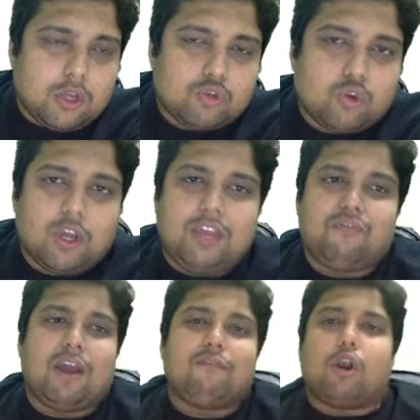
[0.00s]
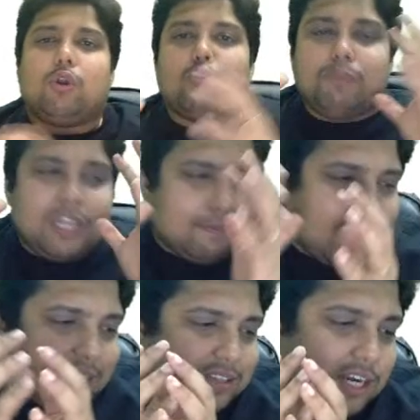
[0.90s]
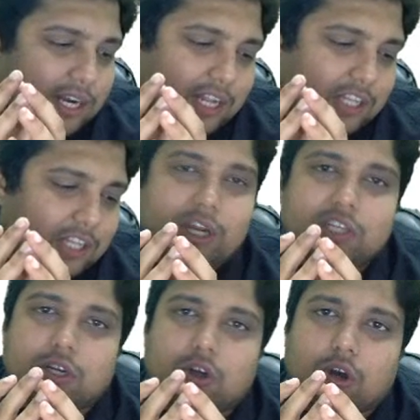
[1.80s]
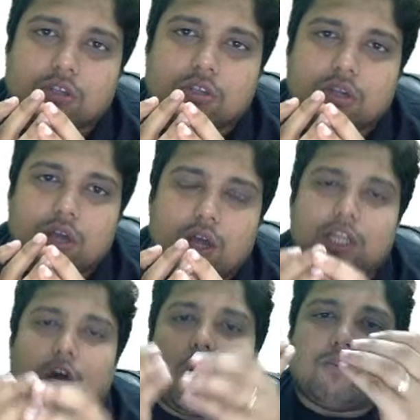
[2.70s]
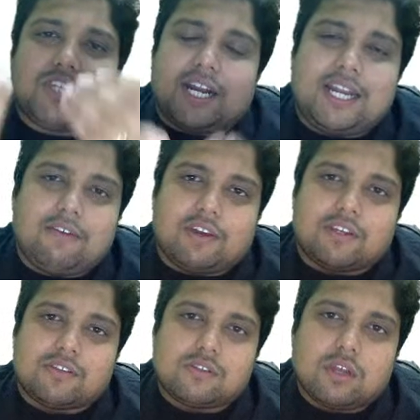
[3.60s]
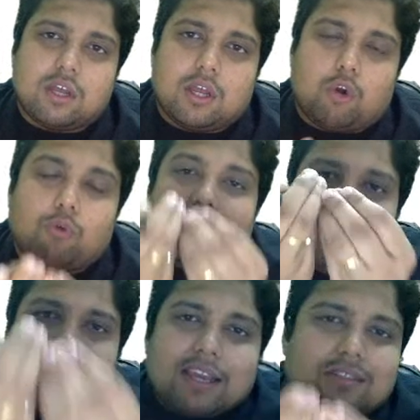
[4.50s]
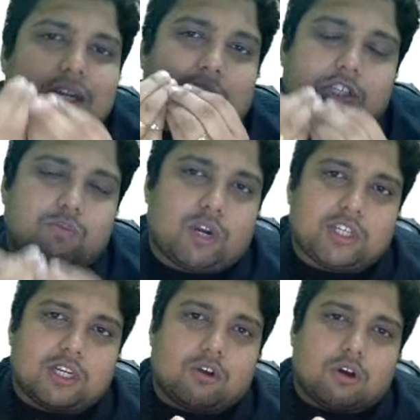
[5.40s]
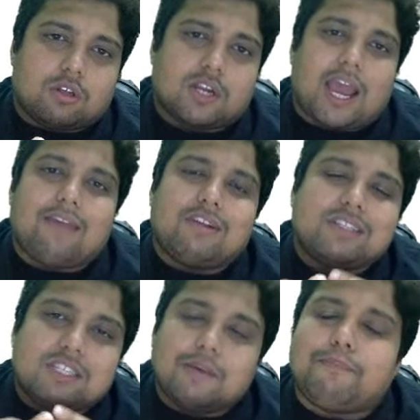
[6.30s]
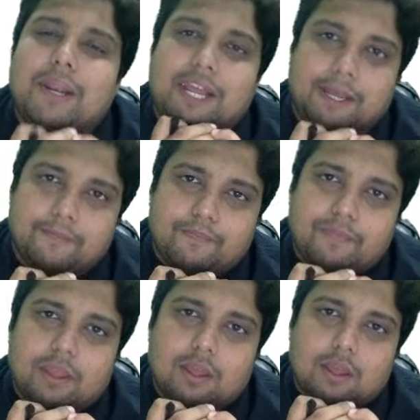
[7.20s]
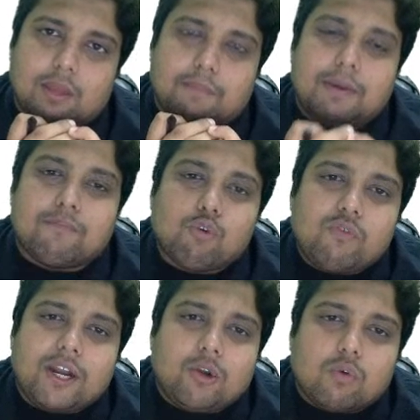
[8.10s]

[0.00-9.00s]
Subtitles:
So if I want to minimize the transportation cost, the objective is to minimize the transportation cost. I will simply be moving